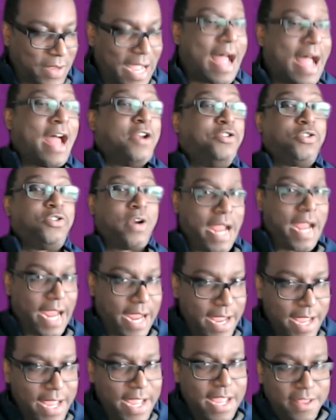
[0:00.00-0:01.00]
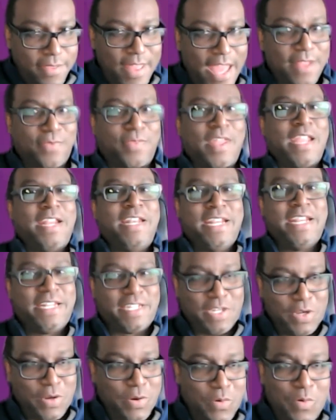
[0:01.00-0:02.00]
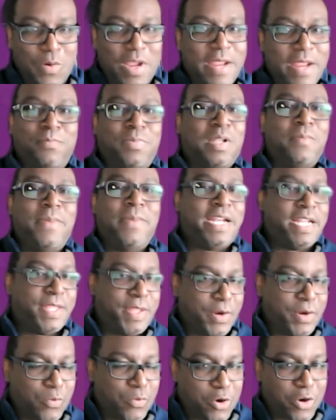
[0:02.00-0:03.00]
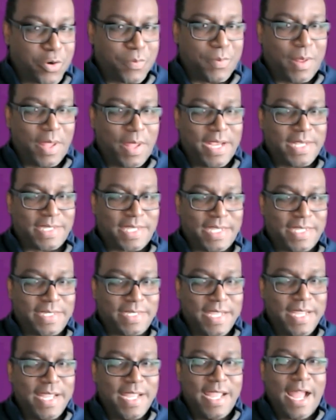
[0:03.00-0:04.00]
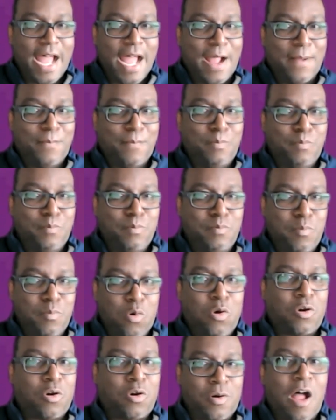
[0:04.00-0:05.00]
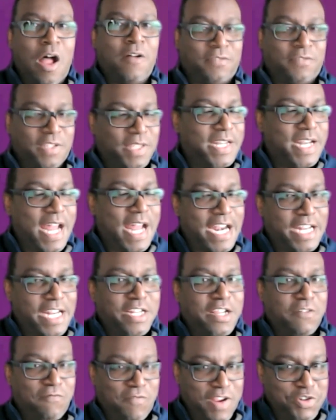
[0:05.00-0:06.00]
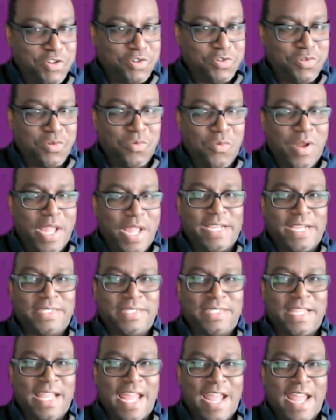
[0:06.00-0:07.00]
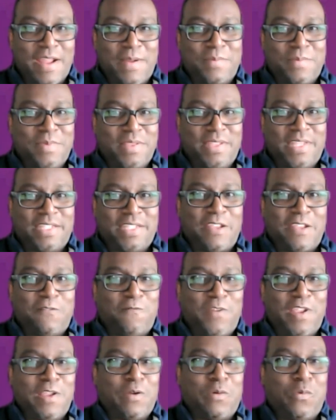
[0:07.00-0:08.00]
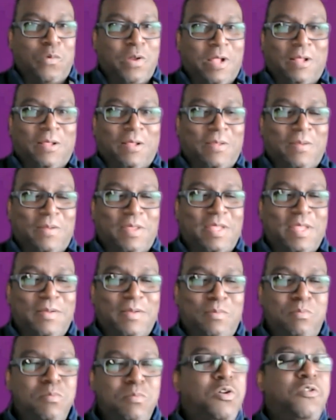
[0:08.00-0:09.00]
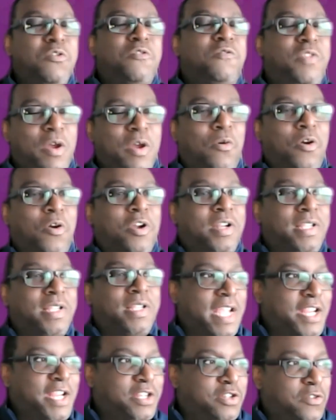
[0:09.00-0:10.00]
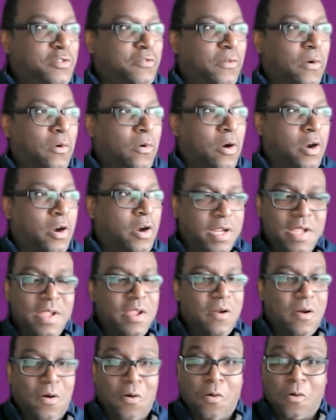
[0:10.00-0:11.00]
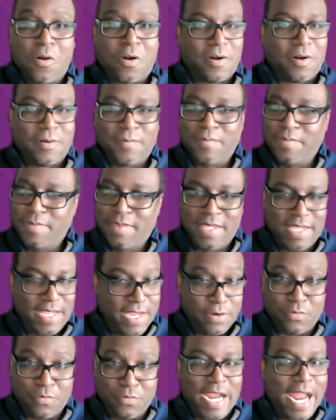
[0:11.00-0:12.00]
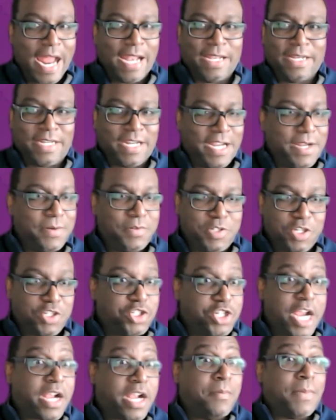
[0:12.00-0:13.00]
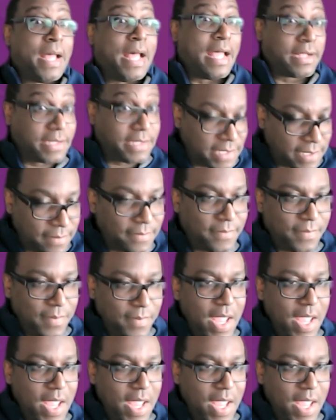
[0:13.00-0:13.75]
cadre that they need to implement in their workplaces, more often than not in conventional ways that they feel will move their organization forward, or in reality, just check a box.